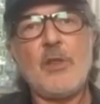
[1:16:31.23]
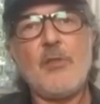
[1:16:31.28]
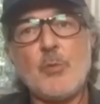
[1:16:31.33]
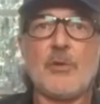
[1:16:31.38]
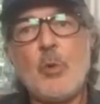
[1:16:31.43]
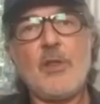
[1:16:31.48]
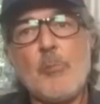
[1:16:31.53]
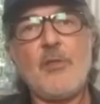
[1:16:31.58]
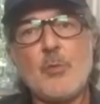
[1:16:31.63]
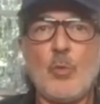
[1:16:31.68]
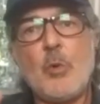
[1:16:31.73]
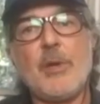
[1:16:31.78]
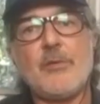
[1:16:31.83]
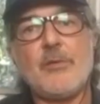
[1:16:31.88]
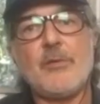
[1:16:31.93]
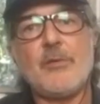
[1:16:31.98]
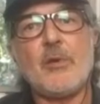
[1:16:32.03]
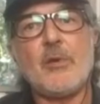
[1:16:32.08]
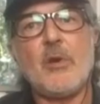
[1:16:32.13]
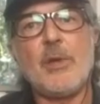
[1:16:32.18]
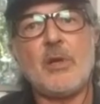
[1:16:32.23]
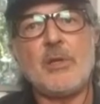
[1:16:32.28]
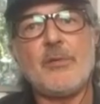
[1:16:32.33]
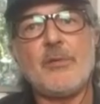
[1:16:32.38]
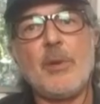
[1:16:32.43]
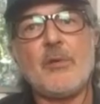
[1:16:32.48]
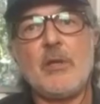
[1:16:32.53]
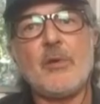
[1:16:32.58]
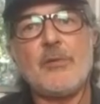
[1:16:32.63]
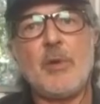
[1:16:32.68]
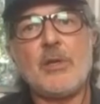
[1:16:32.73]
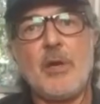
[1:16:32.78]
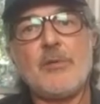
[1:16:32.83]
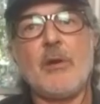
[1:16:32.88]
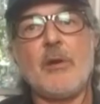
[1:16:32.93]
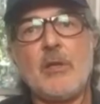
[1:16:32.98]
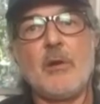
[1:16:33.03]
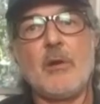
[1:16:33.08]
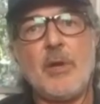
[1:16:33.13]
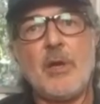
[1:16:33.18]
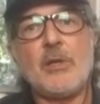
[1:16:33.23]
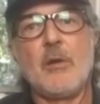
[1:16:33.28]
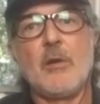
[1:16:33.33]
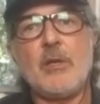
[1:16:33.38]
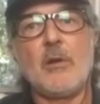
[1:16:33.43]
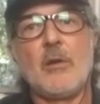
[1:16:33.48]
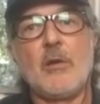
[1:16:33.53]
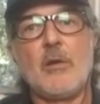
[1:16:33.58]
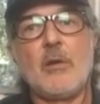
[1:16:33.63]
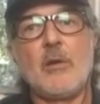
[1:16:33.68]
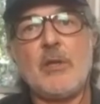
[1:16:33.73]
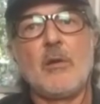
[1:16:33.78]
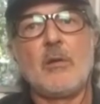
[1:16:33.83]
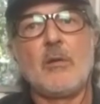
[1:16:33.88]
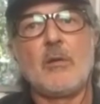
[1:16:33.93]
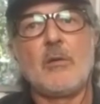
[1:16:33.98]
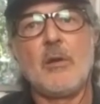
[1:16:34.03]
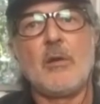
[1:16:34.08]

we were both hell bent on getting better. Yeah,